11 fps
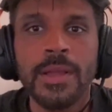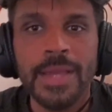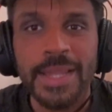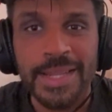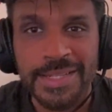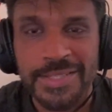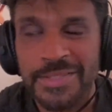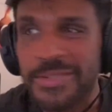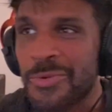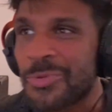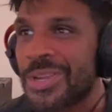Hey guys, this
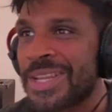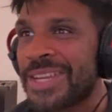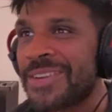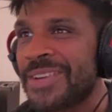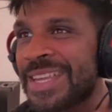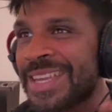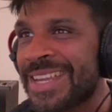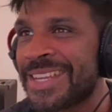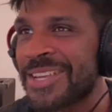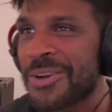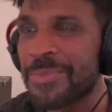is your boy Dino,
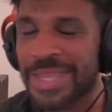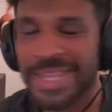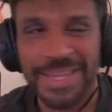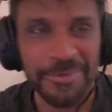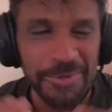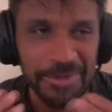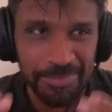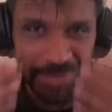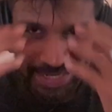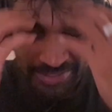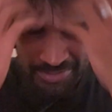aka DRP here, and welcome
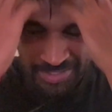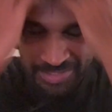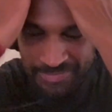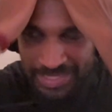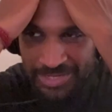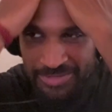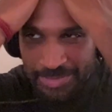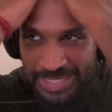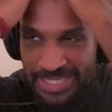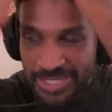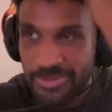back to another video to my
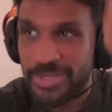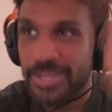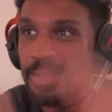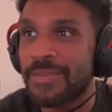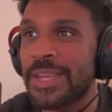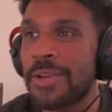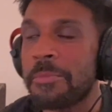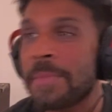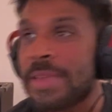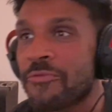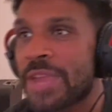channel, another video of
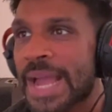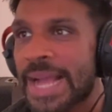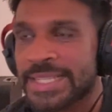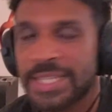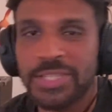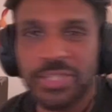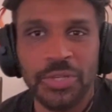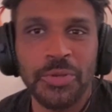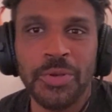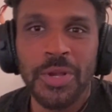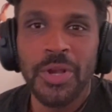me reacting
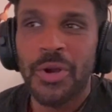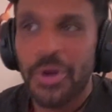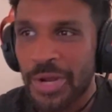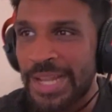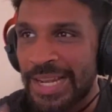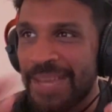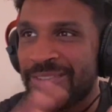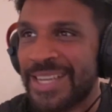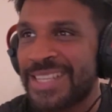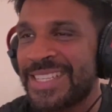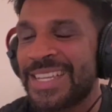to Hololive,
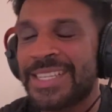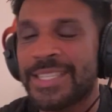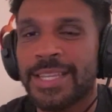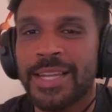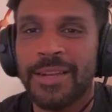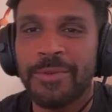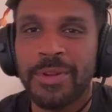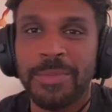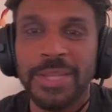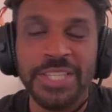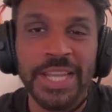guys. Yes, we're
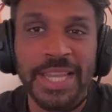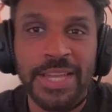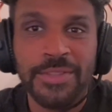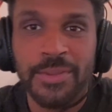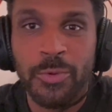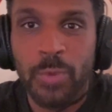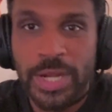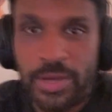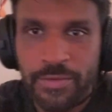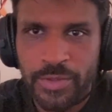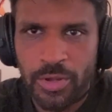going to be checking out the
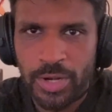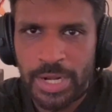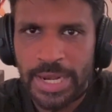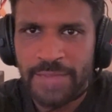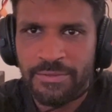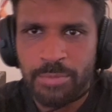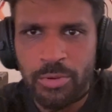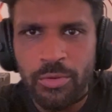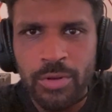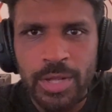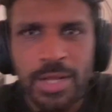winner of the Hololive
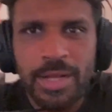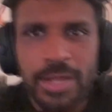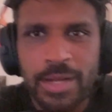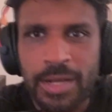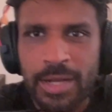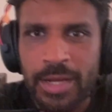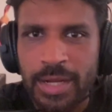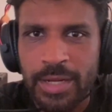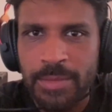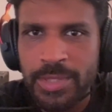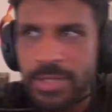poll.
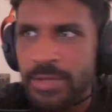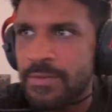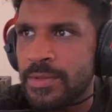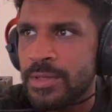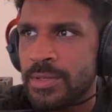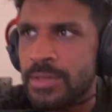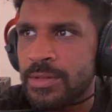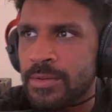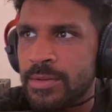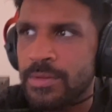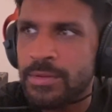Let me see if this is...
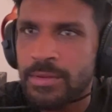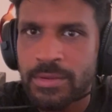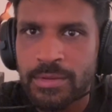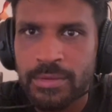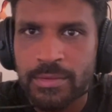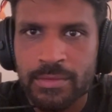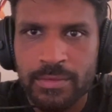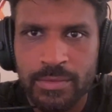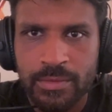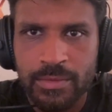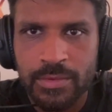
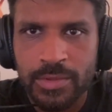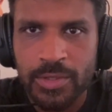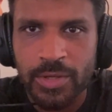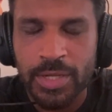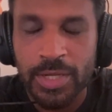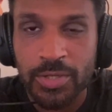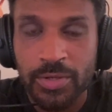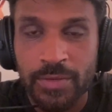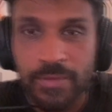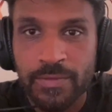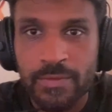sorry, I should have...